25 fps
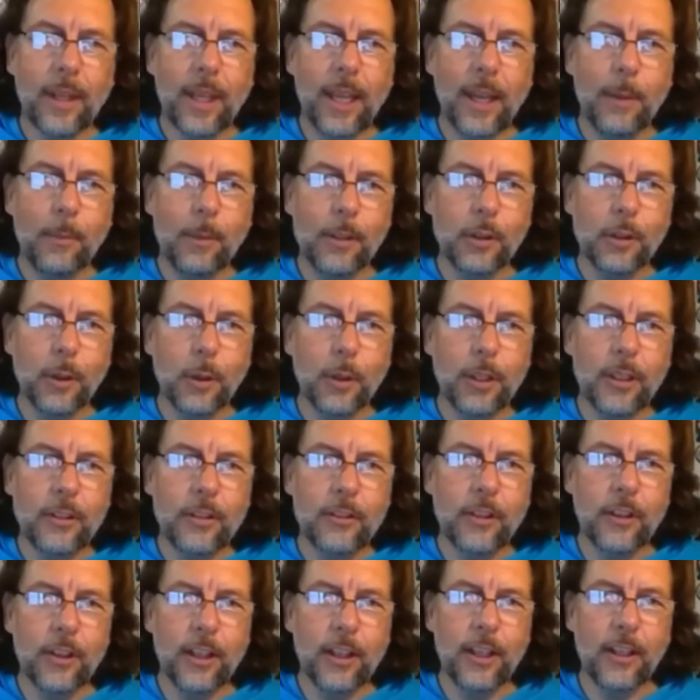we're talking
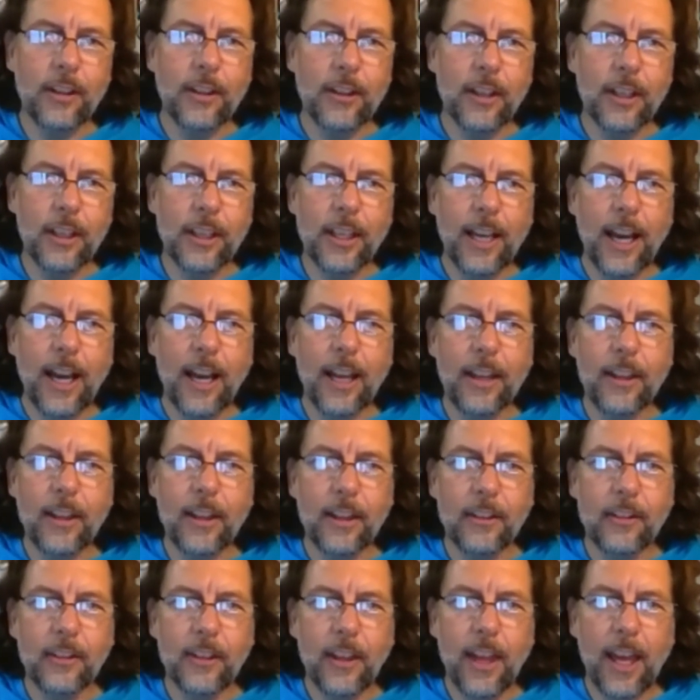to the guy
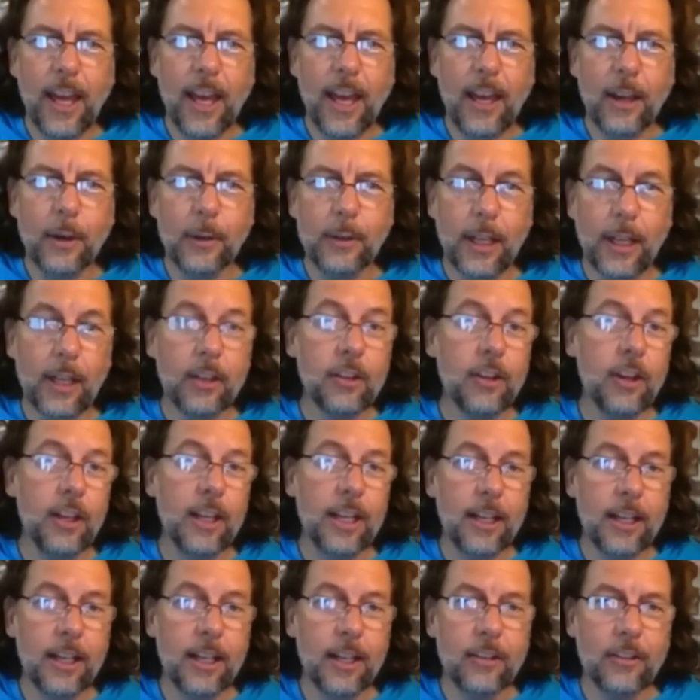that's there, who was actually an
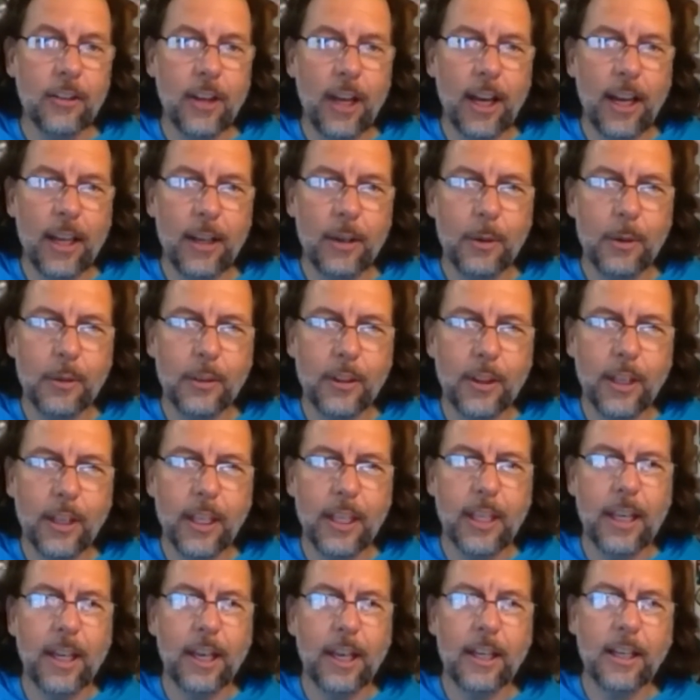English guy, who was
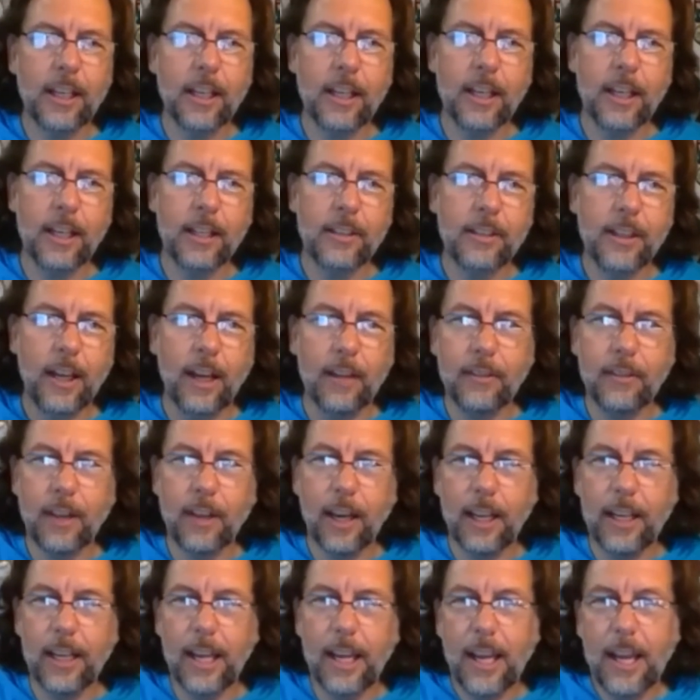the dive
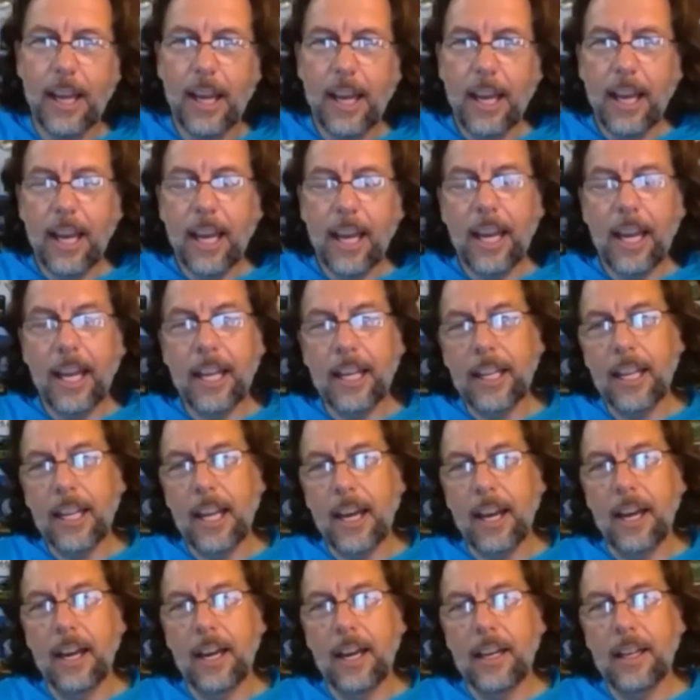guide, and
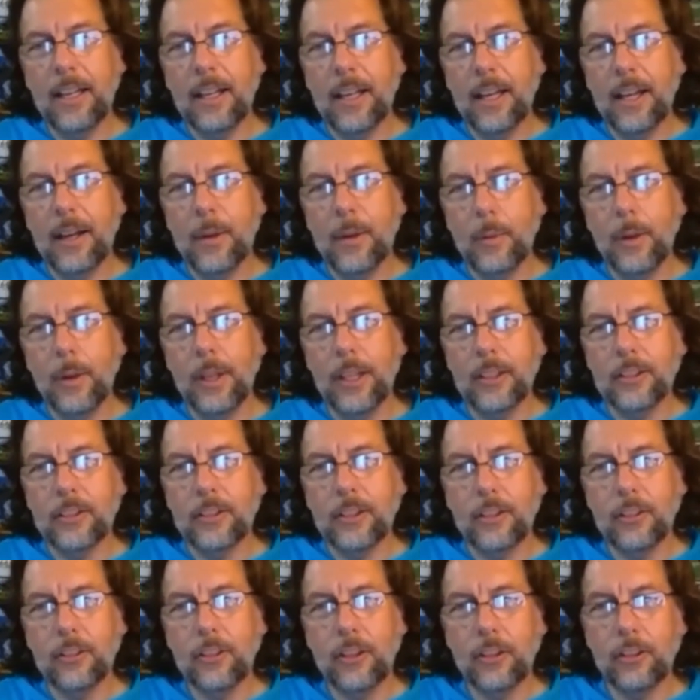with us,
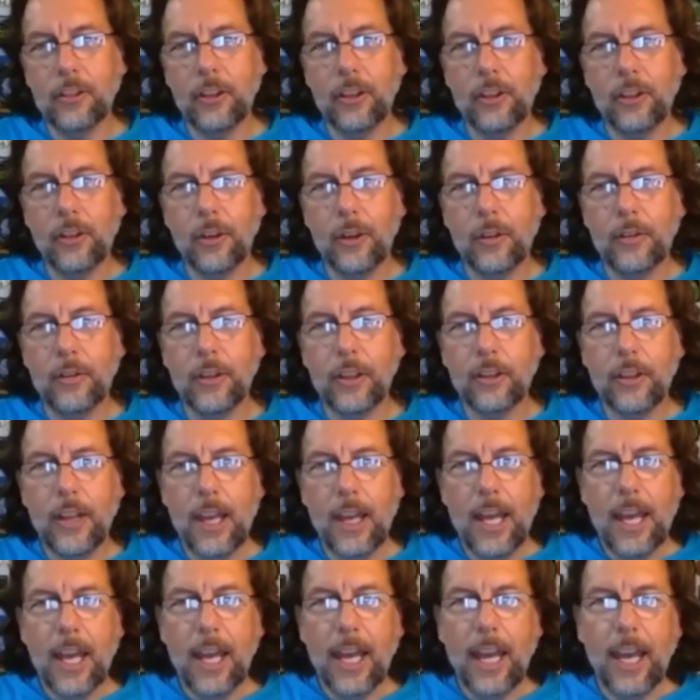and it's just the two of us.
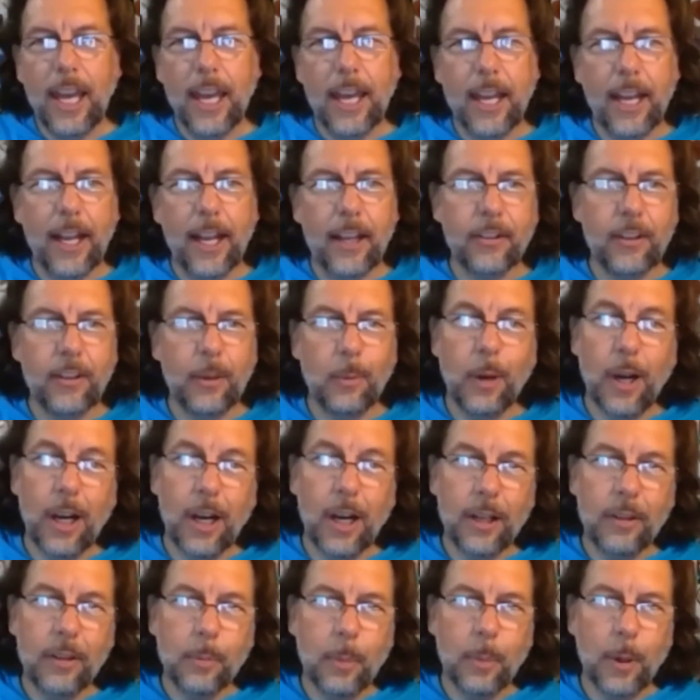And I said,
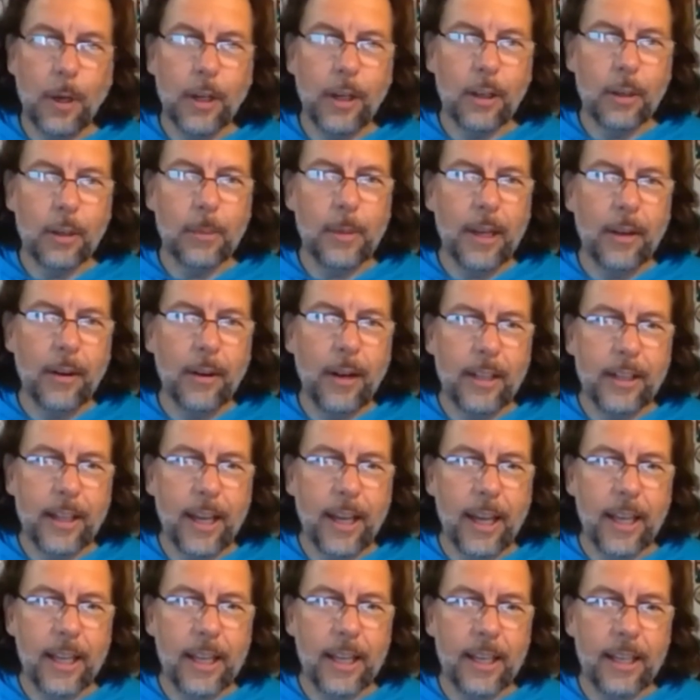well, it's probably not going to be a great
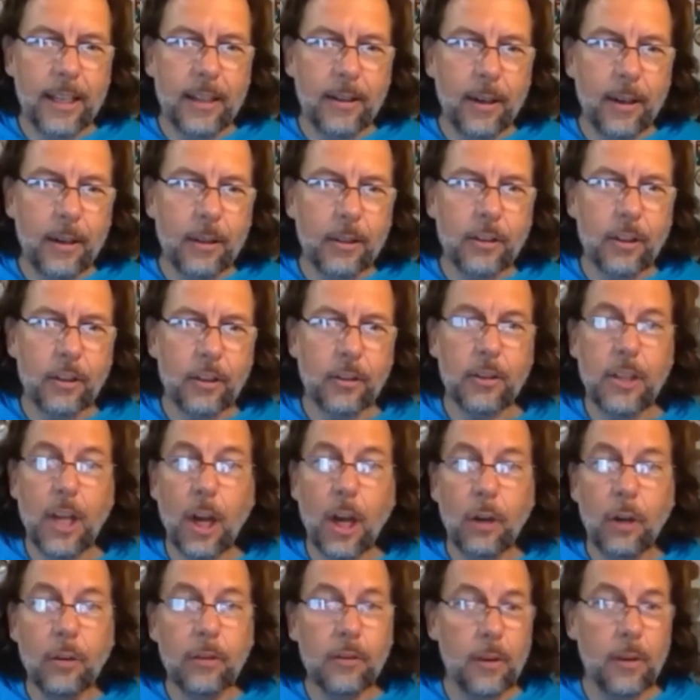day, you know, because it's
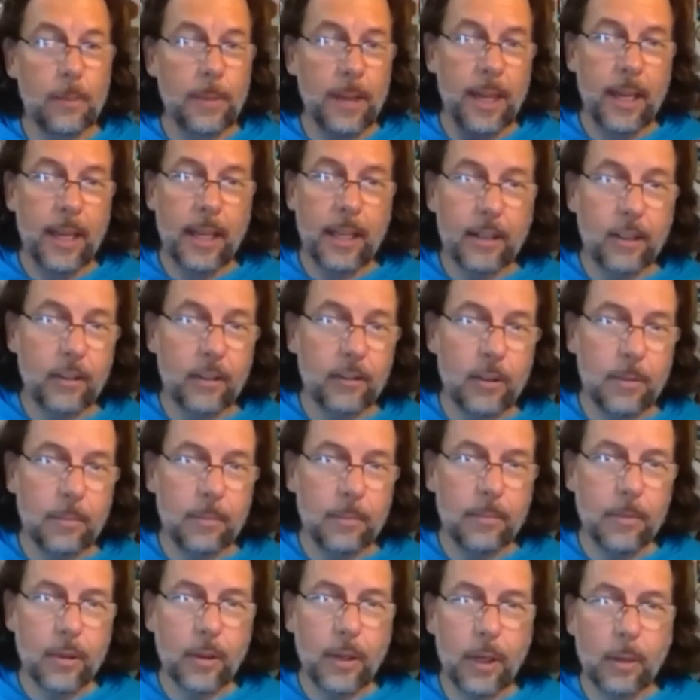known for being this
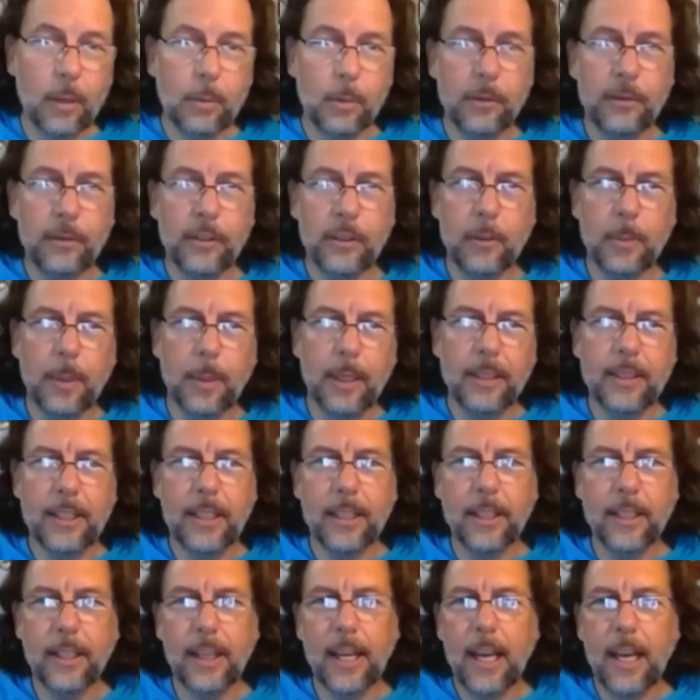incredible visibility
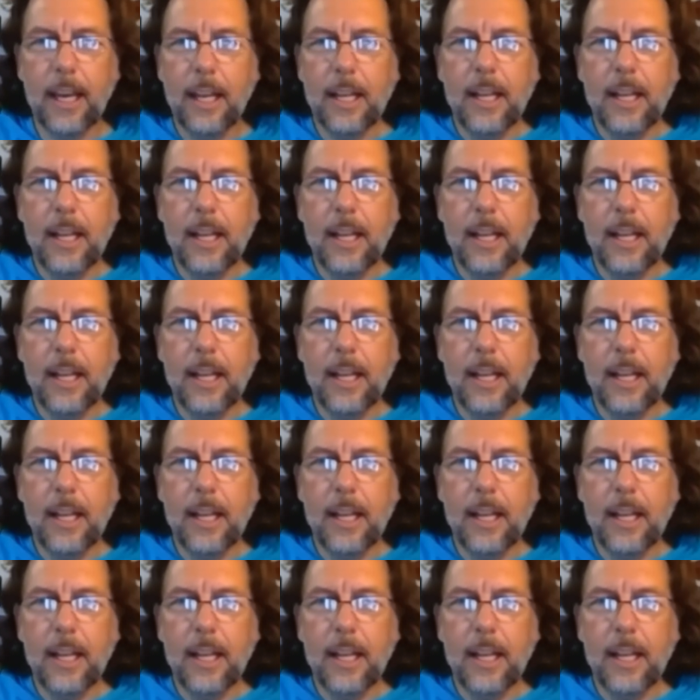under there.